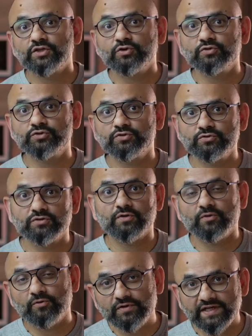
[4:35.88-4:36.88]
to shoot
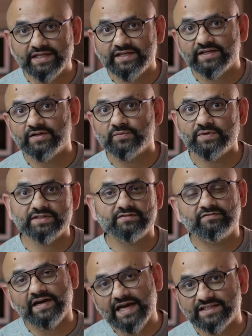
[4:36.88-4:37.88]
only with
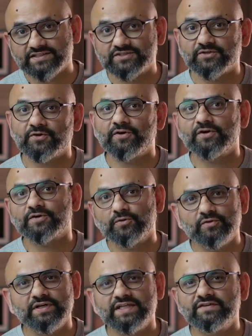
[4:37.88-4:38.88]
flash or
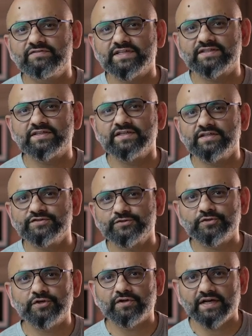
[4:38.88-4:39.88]
only with
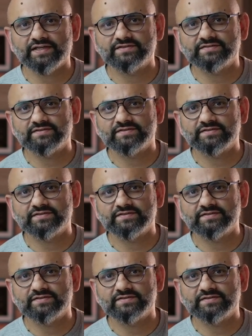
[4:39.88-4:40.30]
studio lights.